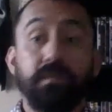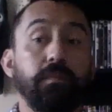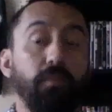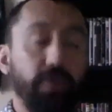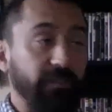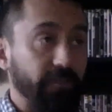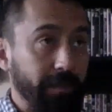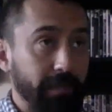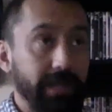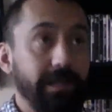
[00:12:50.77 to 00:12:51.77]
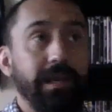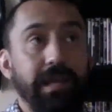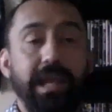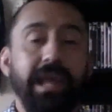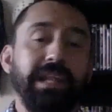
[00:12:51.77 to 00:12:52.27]
Morgan Freeman,
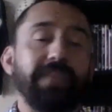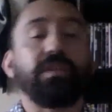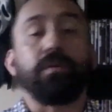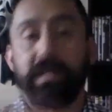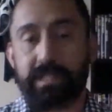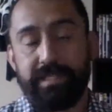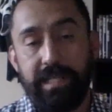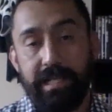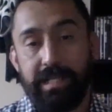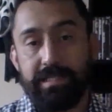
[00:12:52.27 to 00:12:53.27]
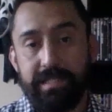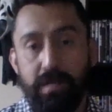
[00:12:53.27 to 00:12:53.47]
and even though I just said it,